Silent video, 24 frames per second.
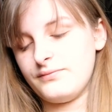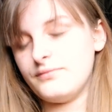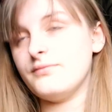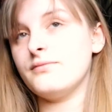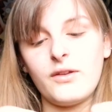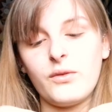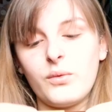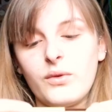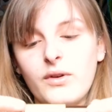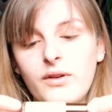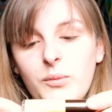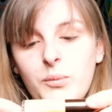
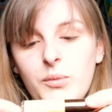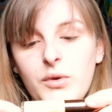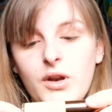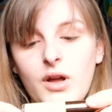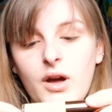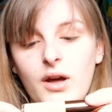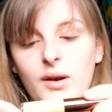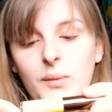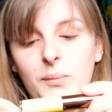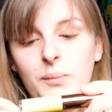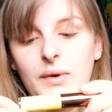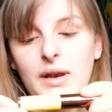This one is
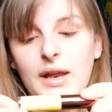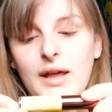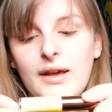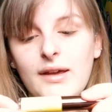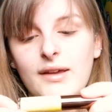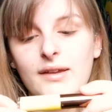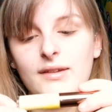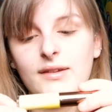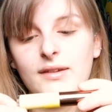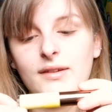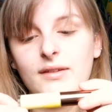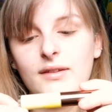Banana
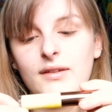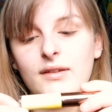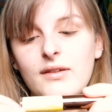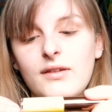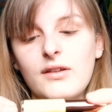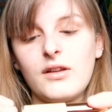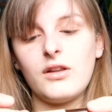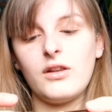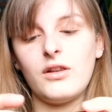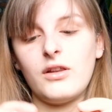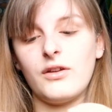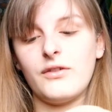Blaze,
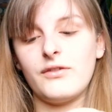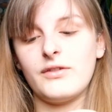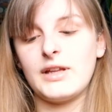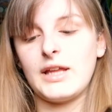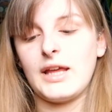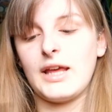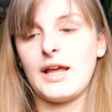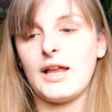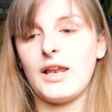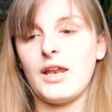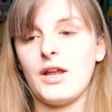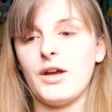this
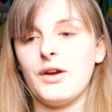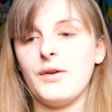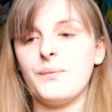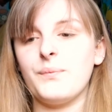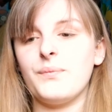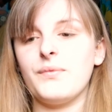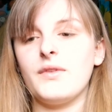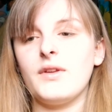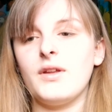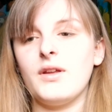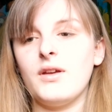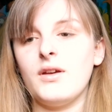lovely yellow,
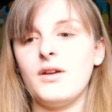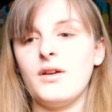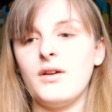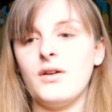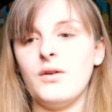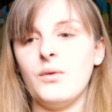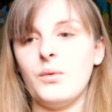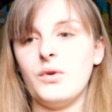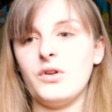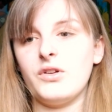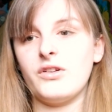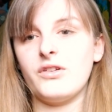
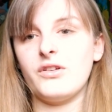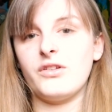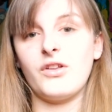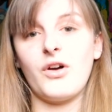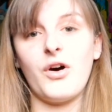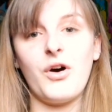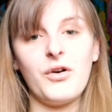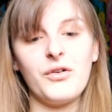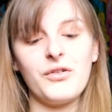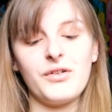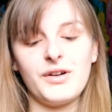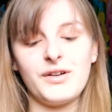which is
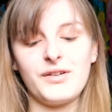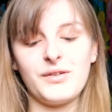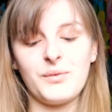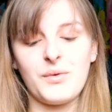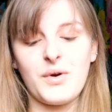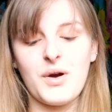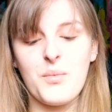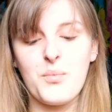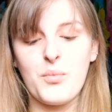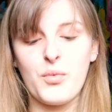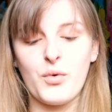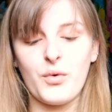the whole reason
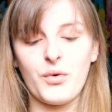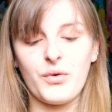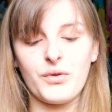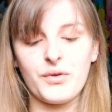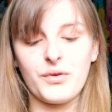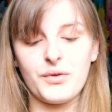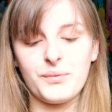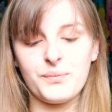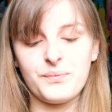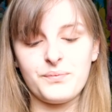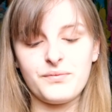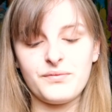why I bought
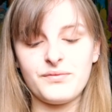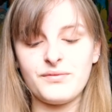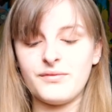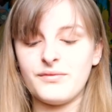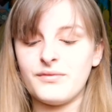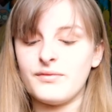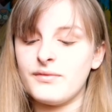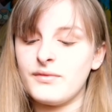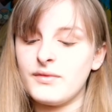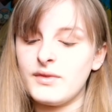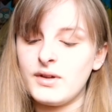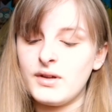them.
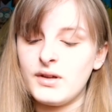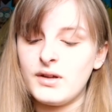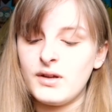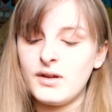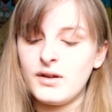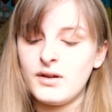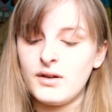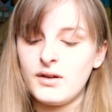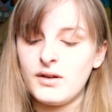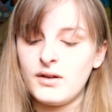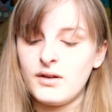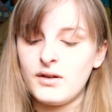
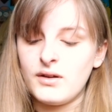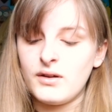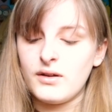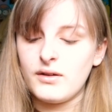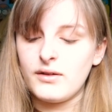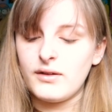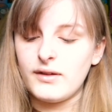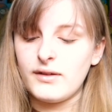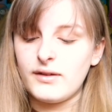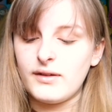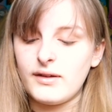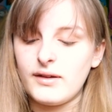
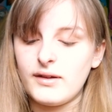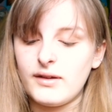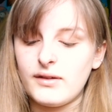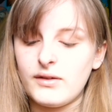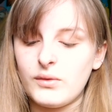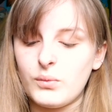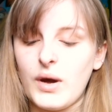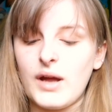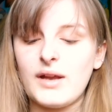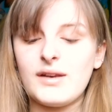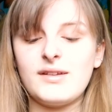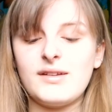This
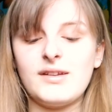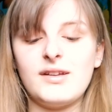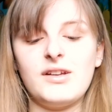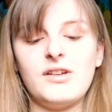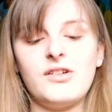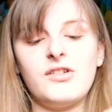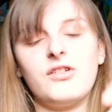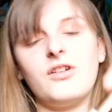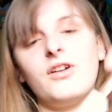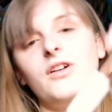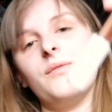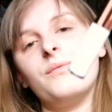is Wet
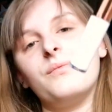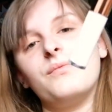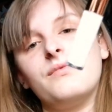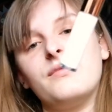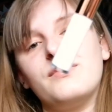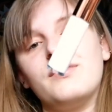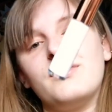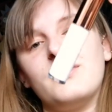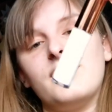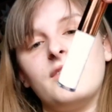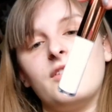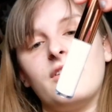T-shirt,
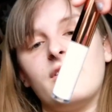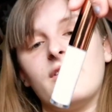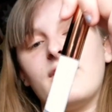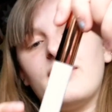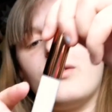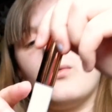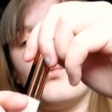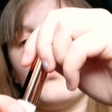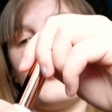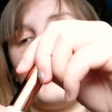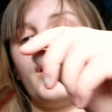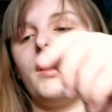just
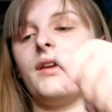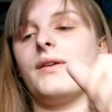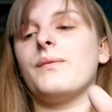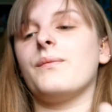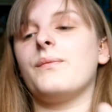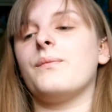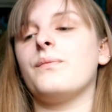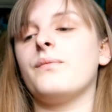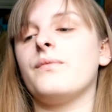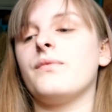this white.